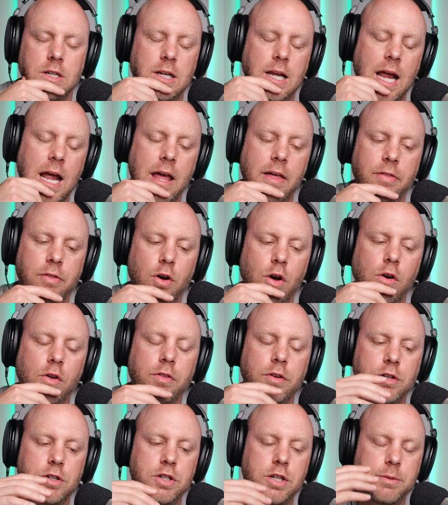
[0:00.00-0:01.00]
and all
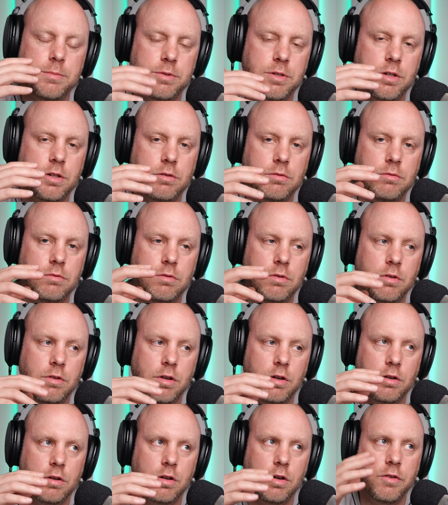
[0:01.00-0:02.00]
their ships
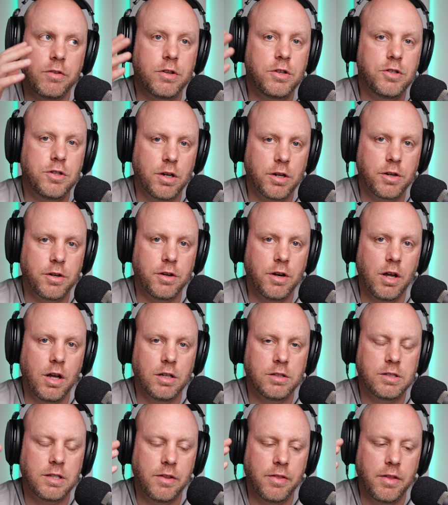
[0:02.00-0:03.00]
they're called the
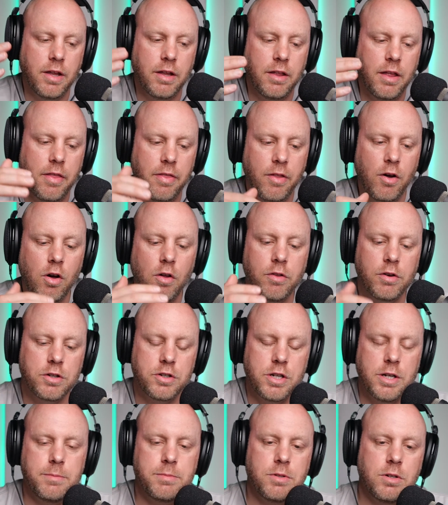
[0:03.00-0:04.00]
Juggernauts, and all their
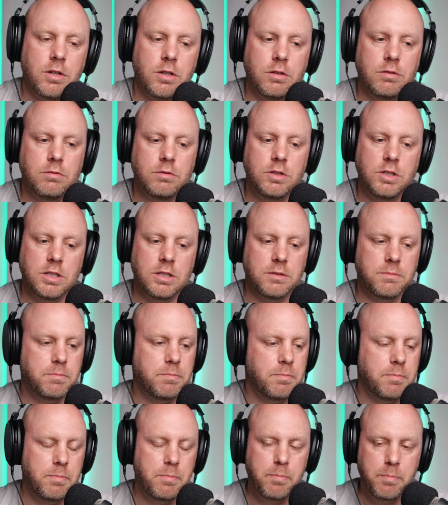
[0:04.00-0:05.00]
ships are just
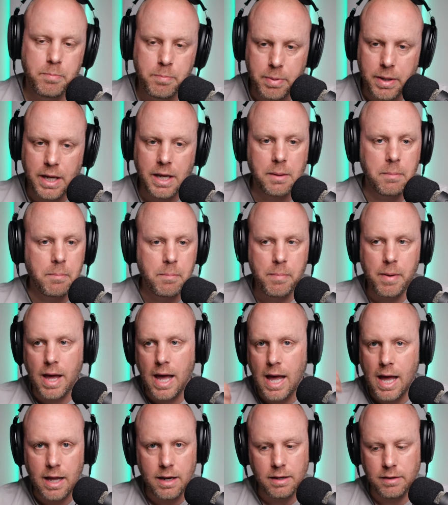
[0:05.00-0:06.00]
big,
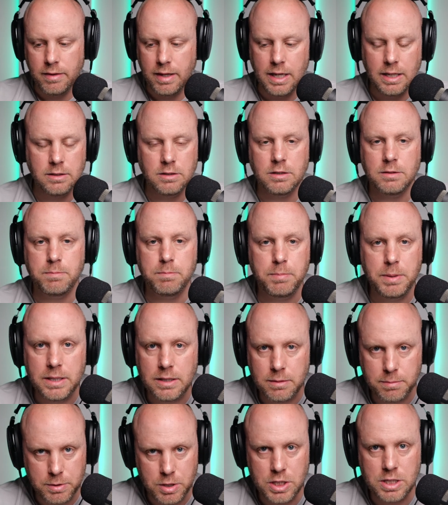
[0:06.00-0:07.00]
bad, and they just beat
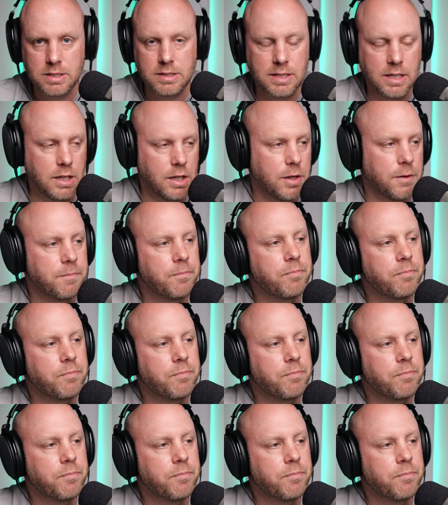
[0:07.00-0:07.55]
the bejesus out of you.